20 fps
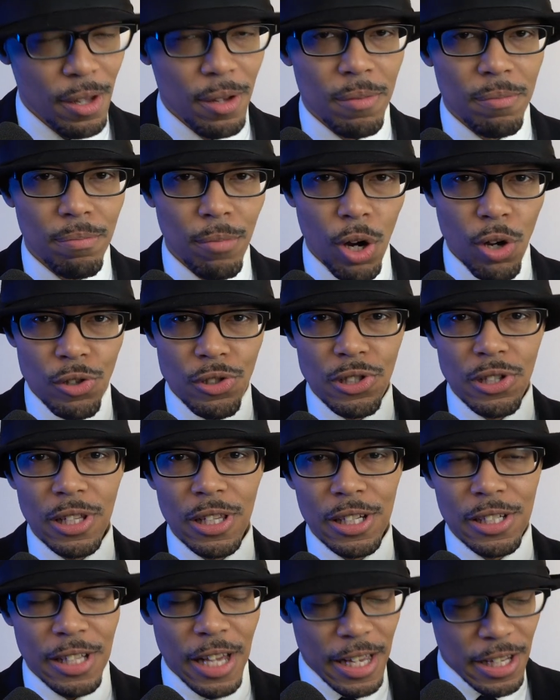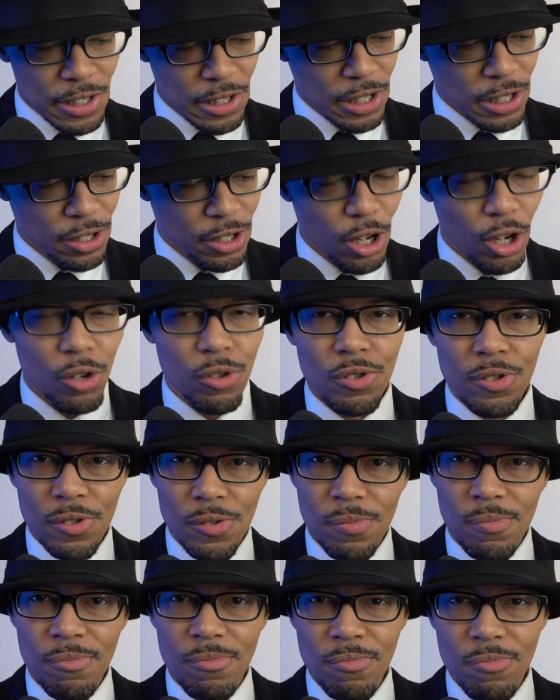Most of the tasting notes
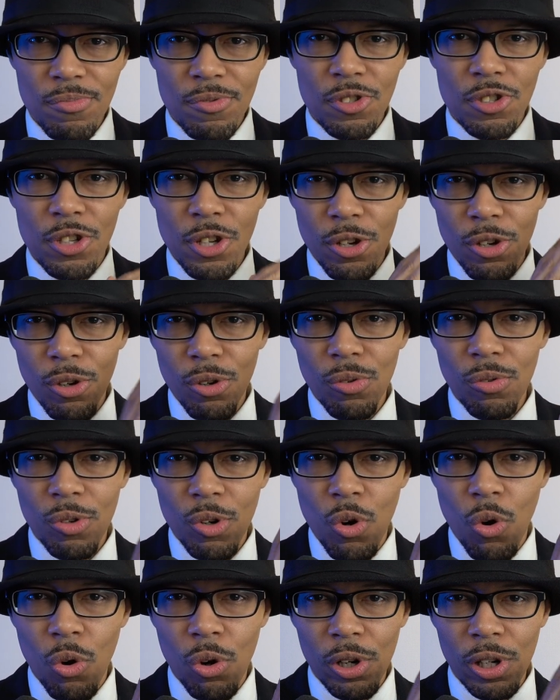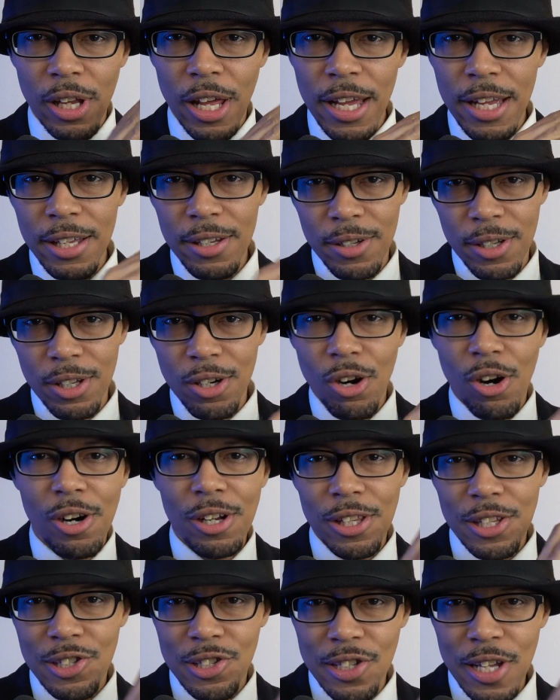still correlate and are
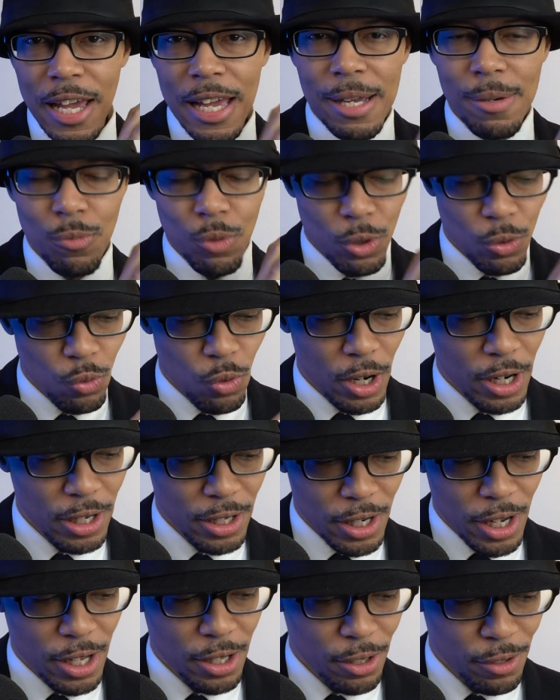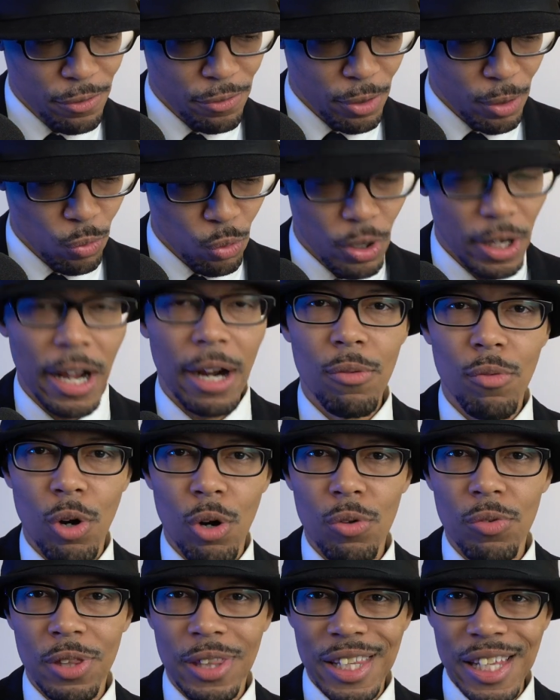the same with one another from what I
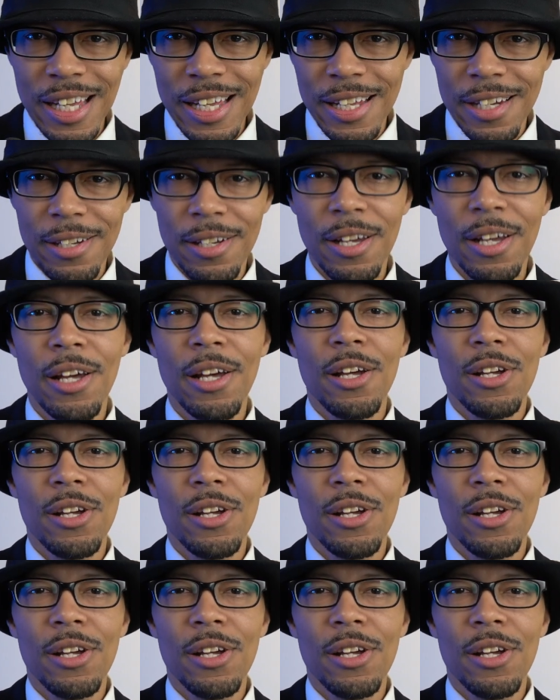wrote then